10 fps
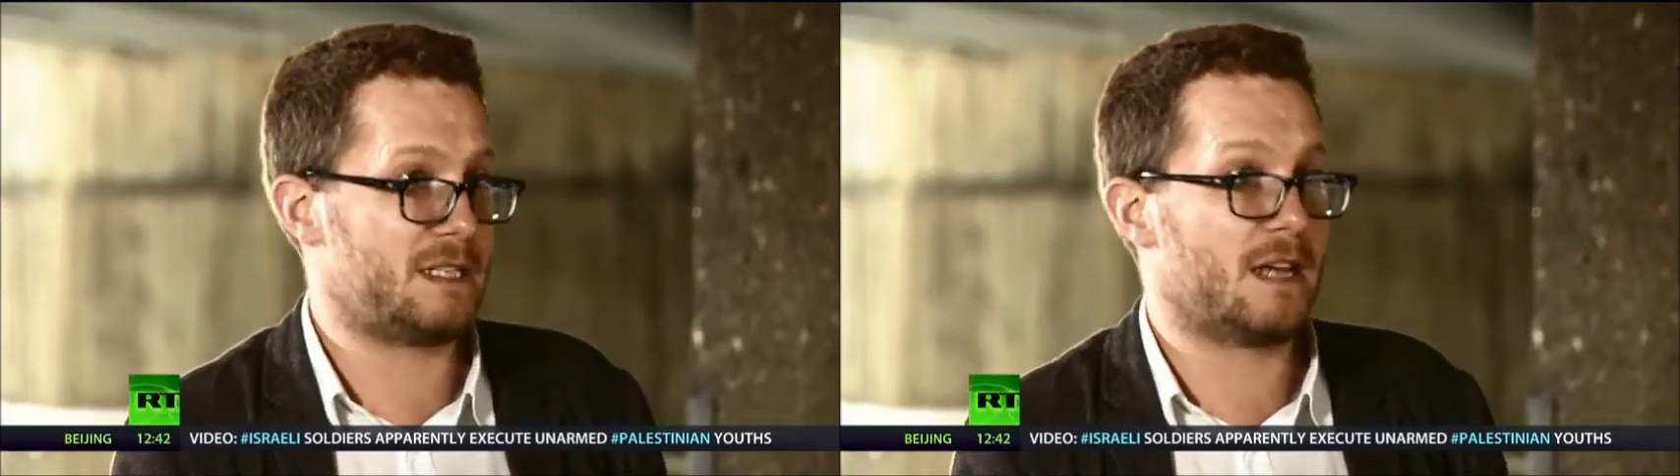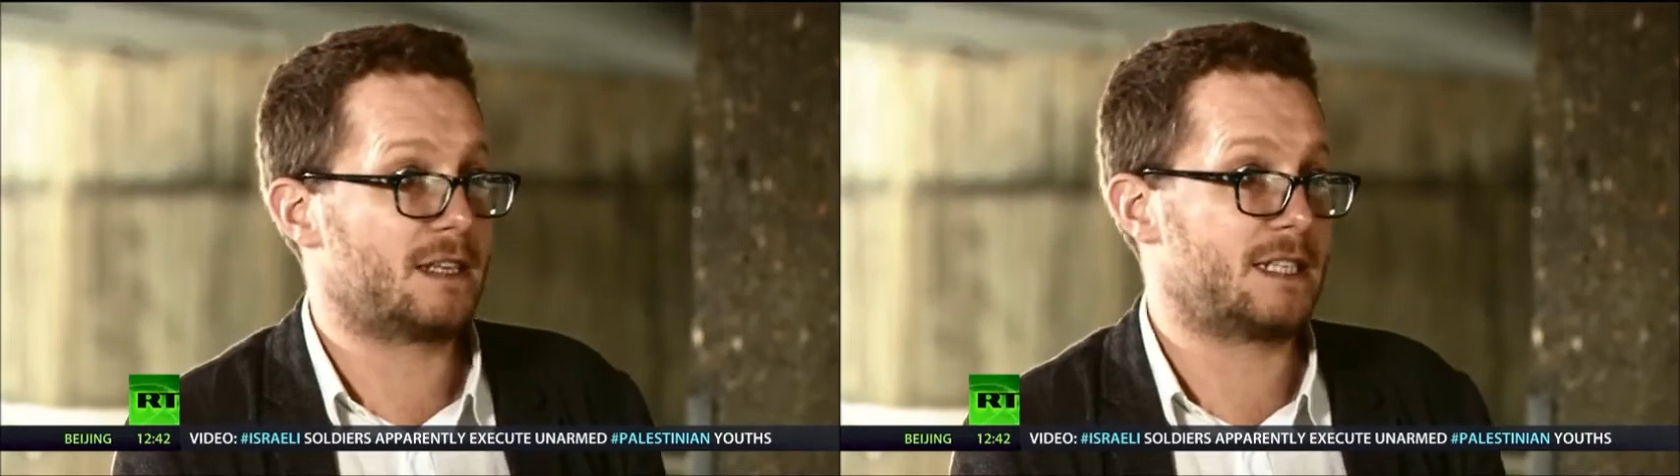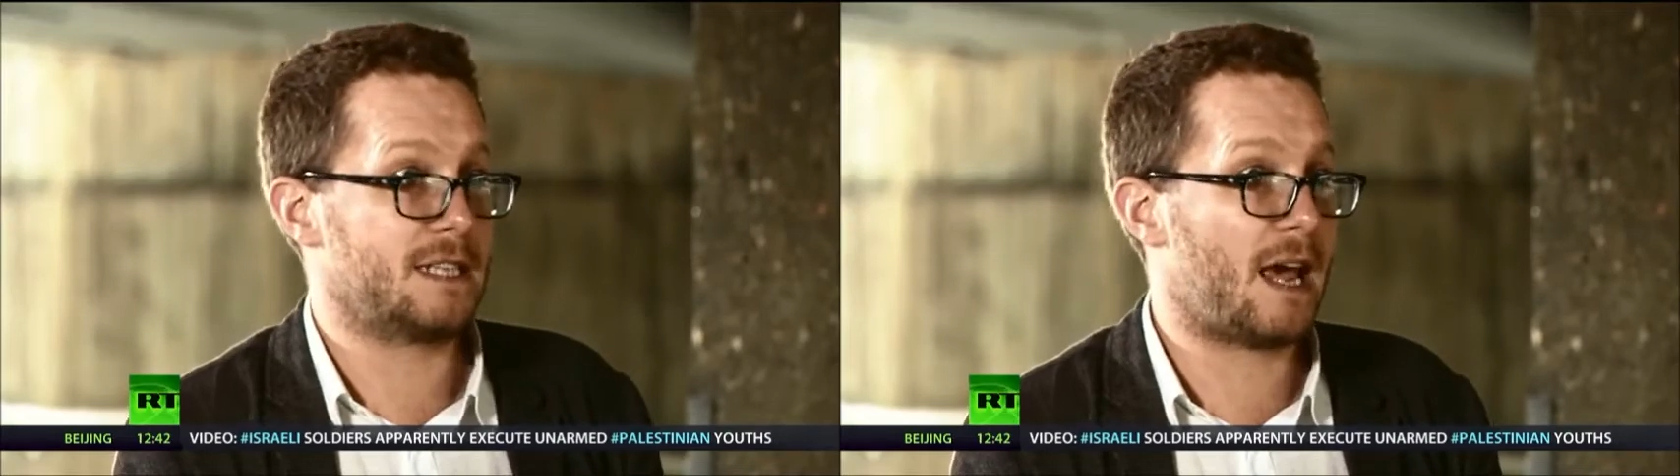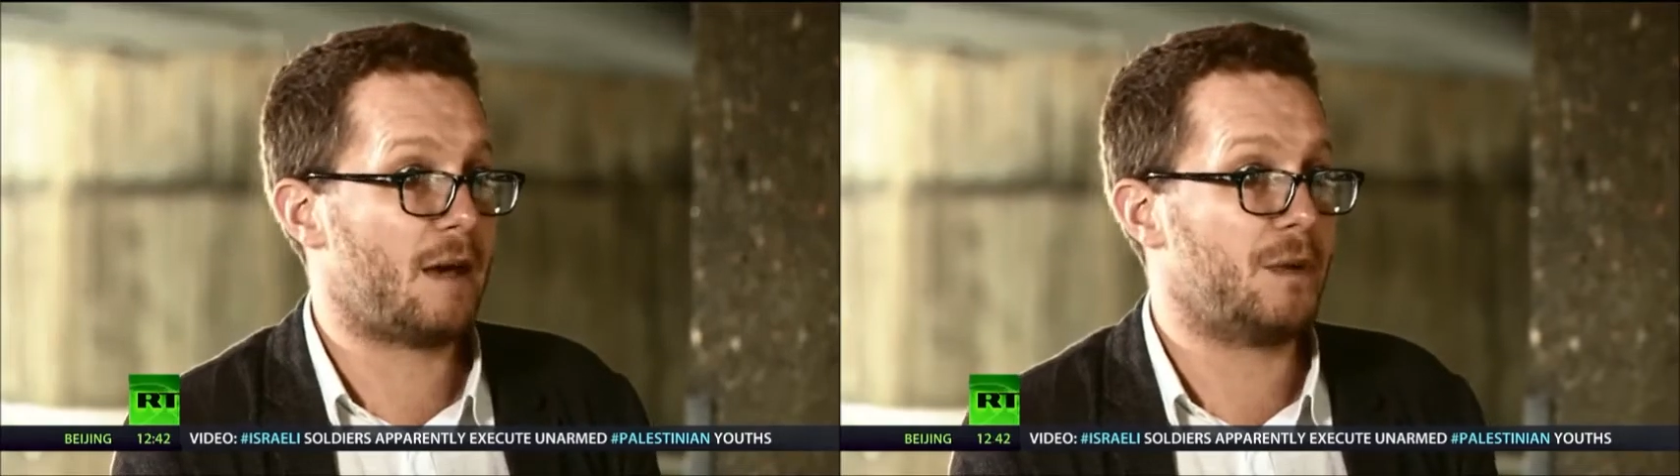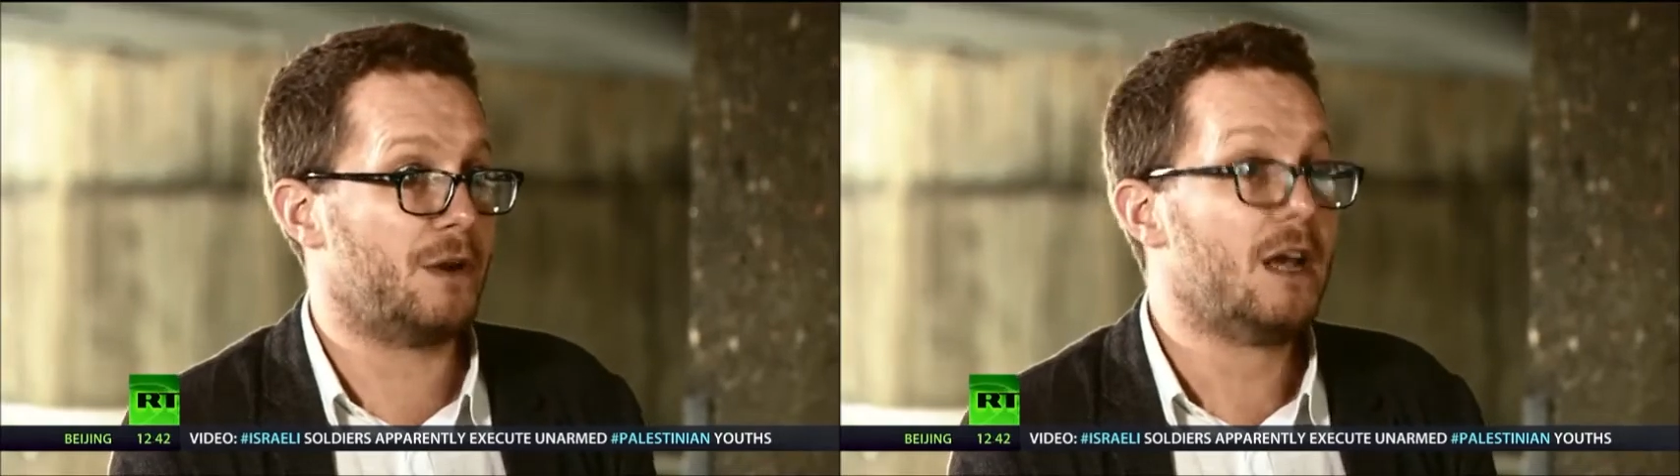starting to
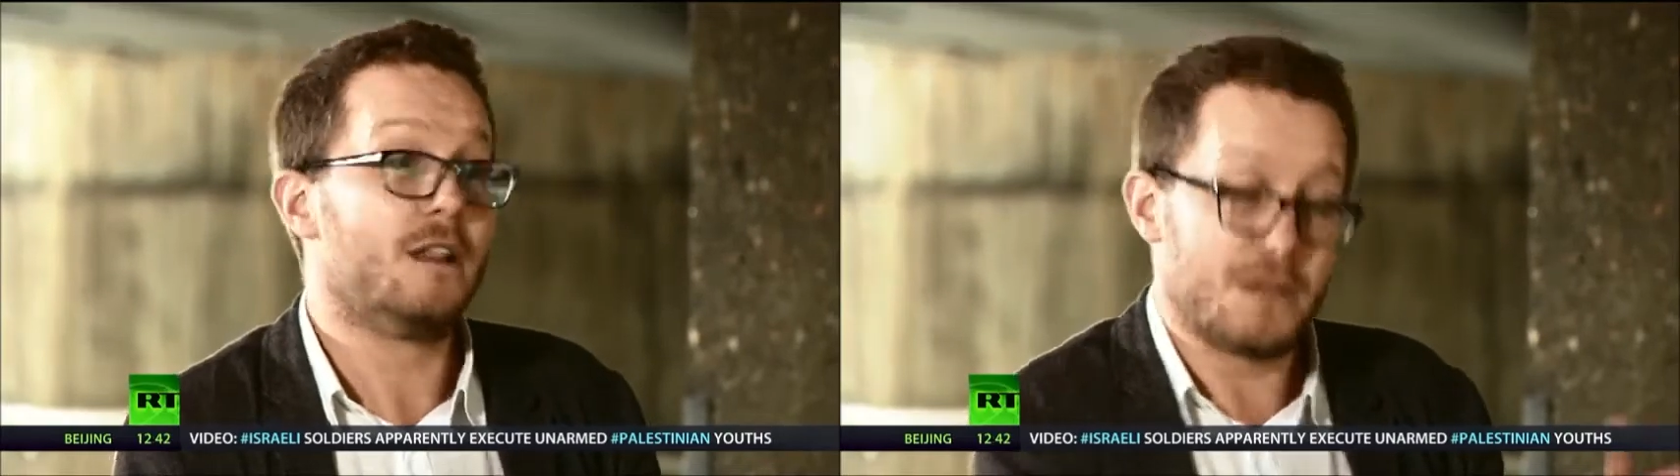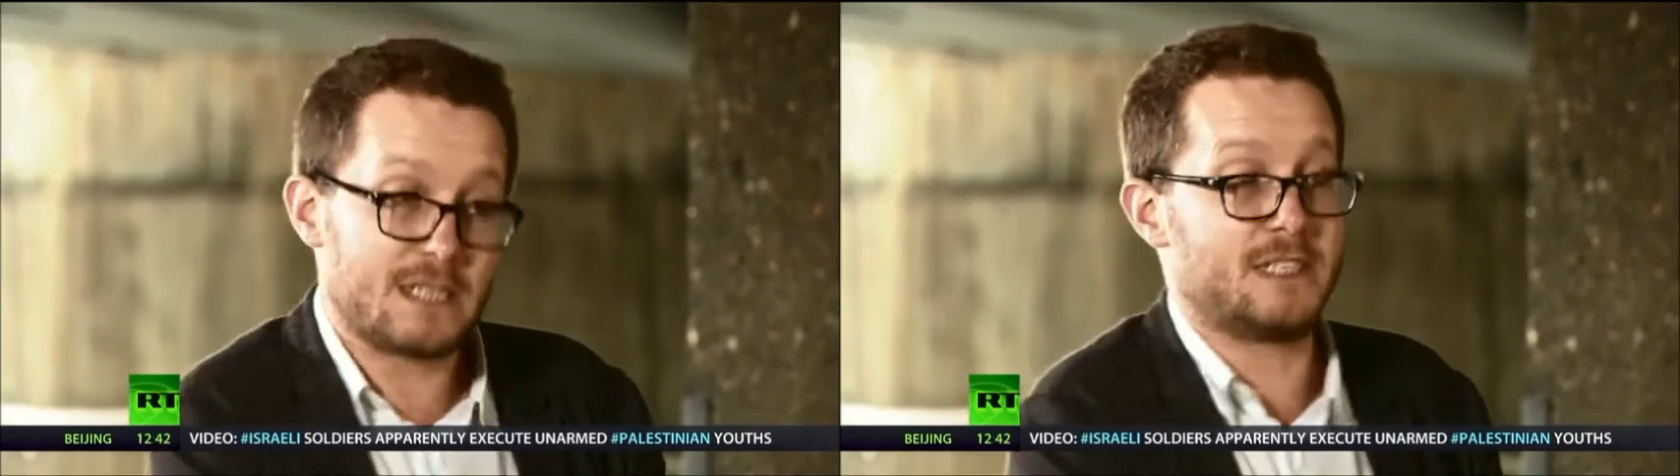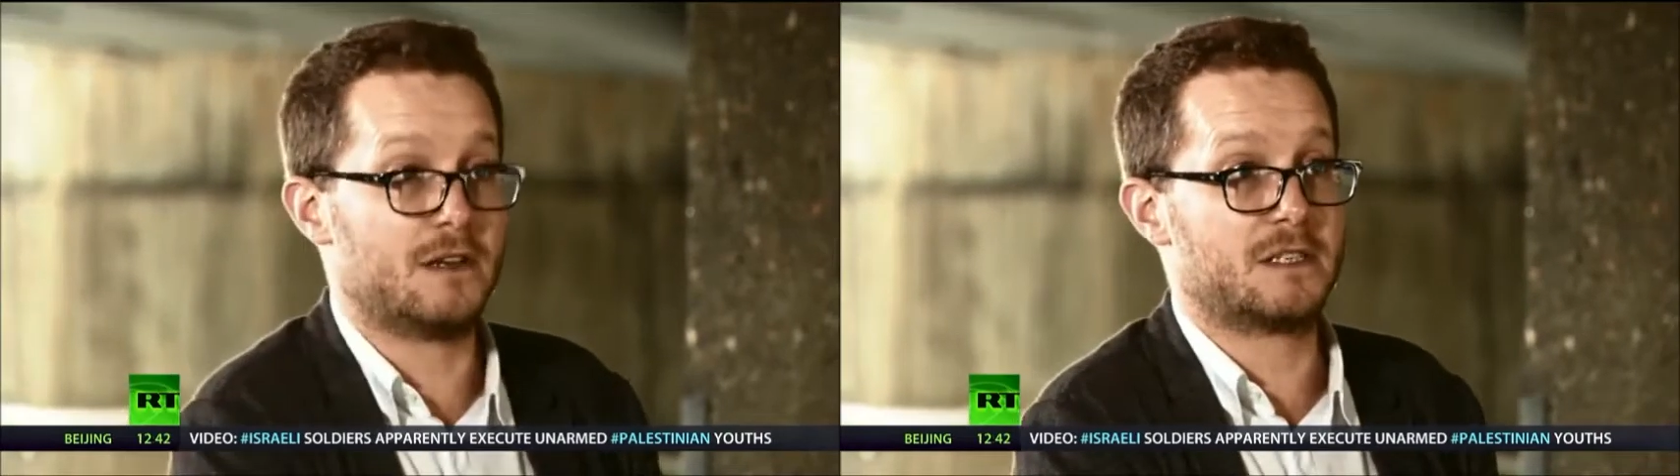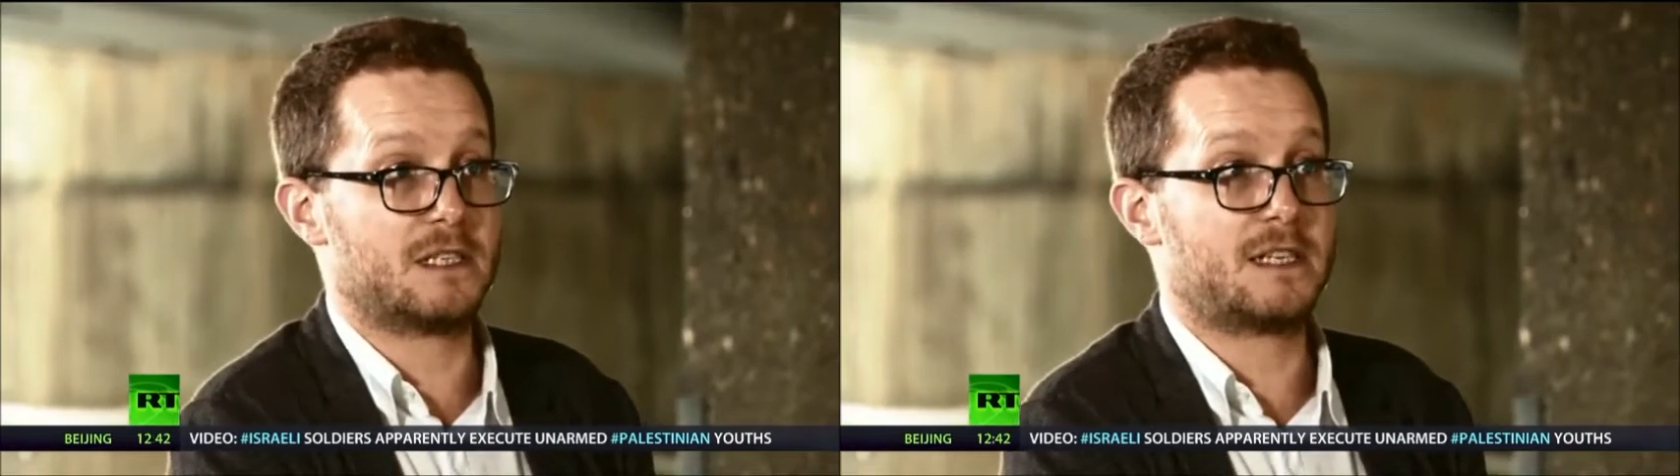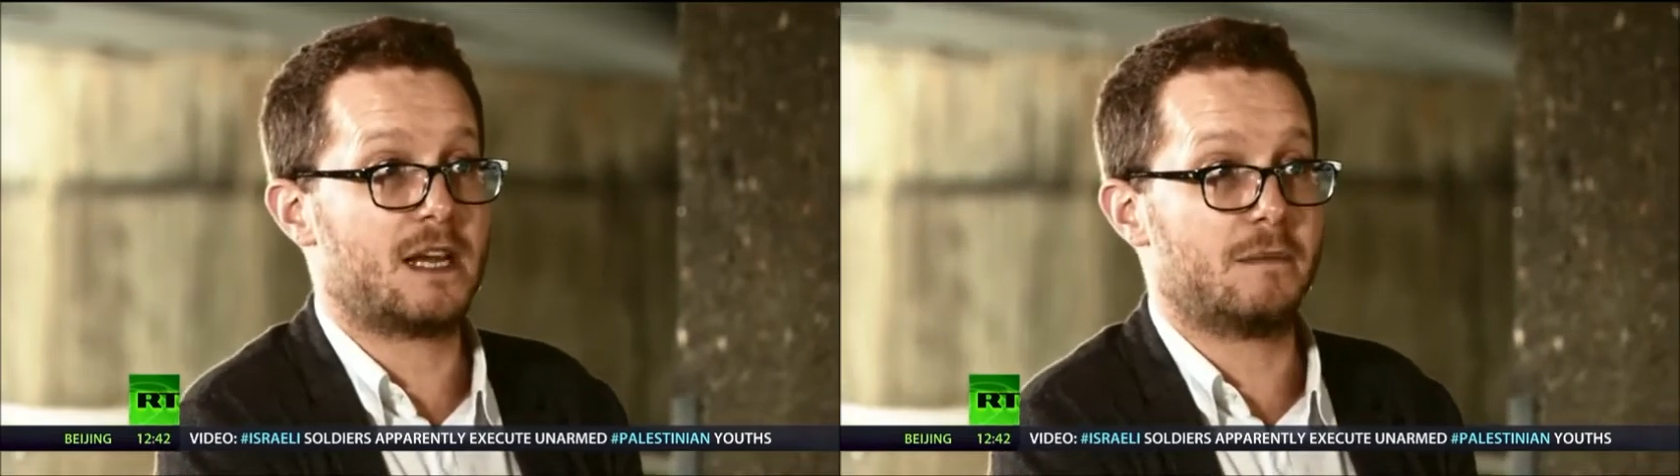happen, this is not
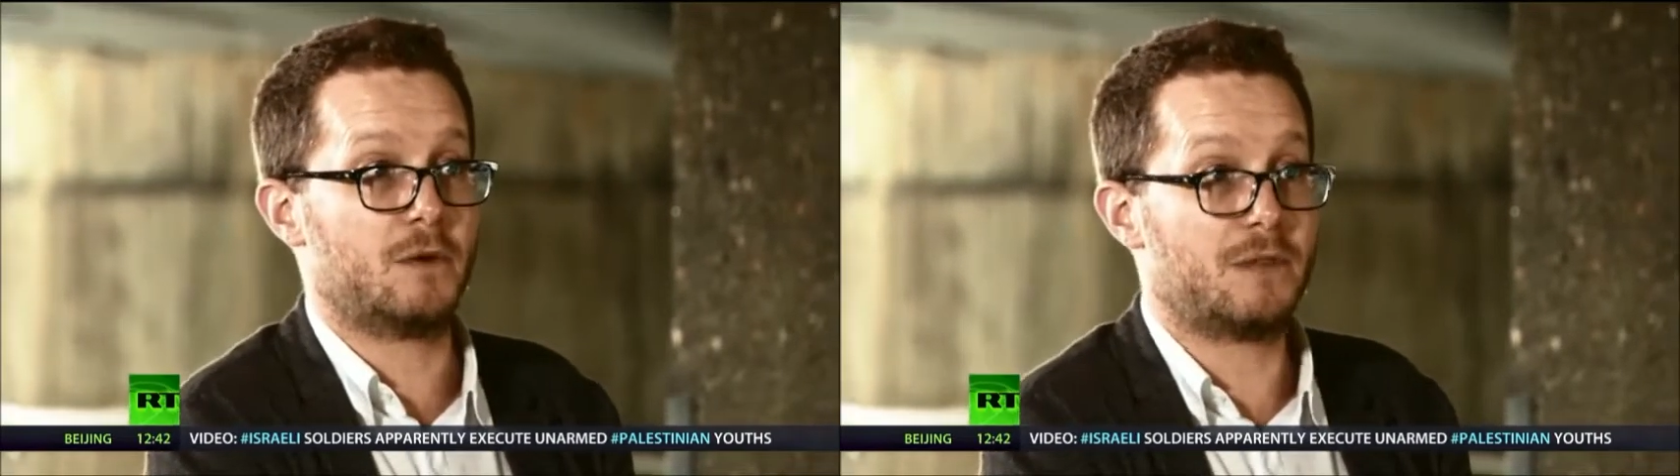sustainable.